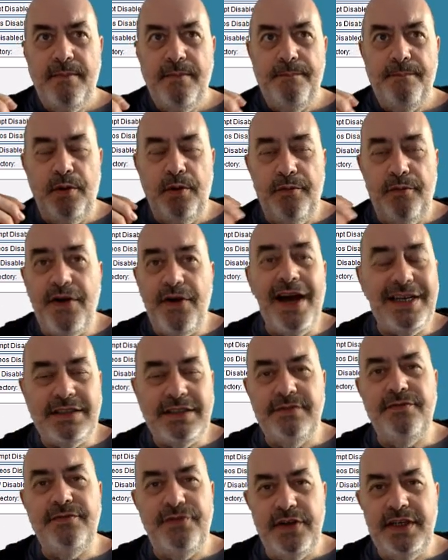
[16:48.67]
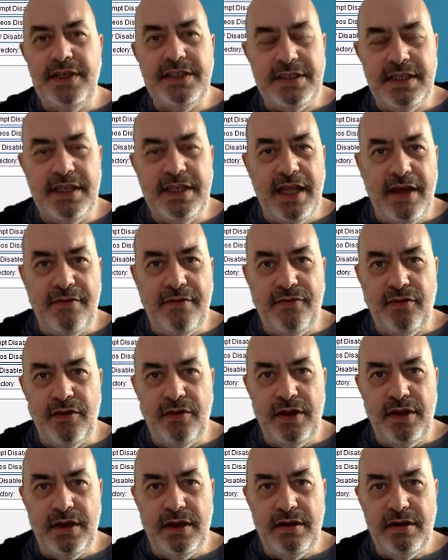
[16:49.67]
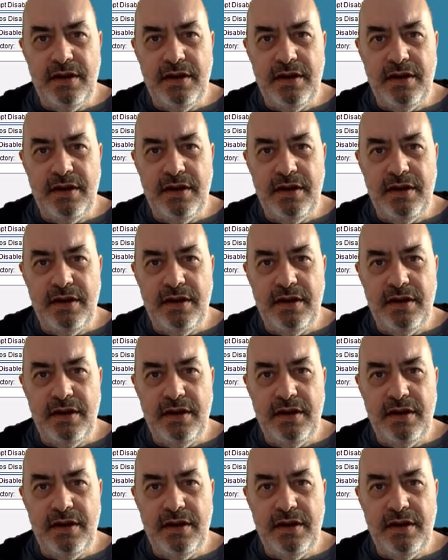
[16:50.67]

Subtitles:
put facts and figures in there for you.